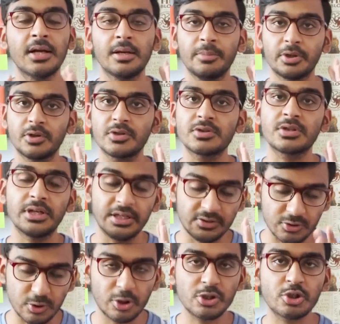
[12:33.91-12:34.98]
because
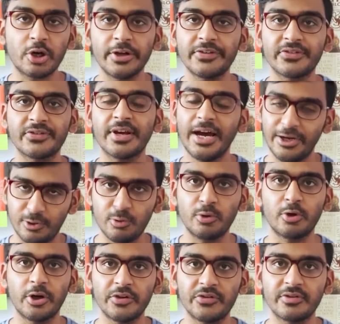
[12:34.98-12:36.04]
it's your choice and no
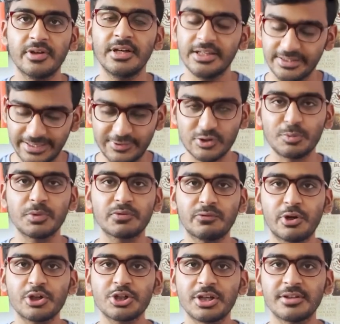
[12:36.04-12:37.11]
noise. Thanks so much for
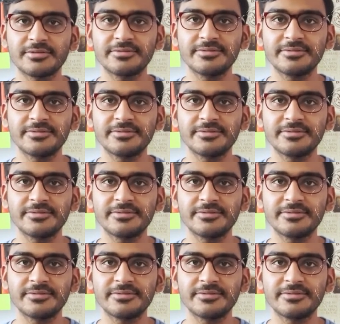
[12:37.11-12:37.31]
watching.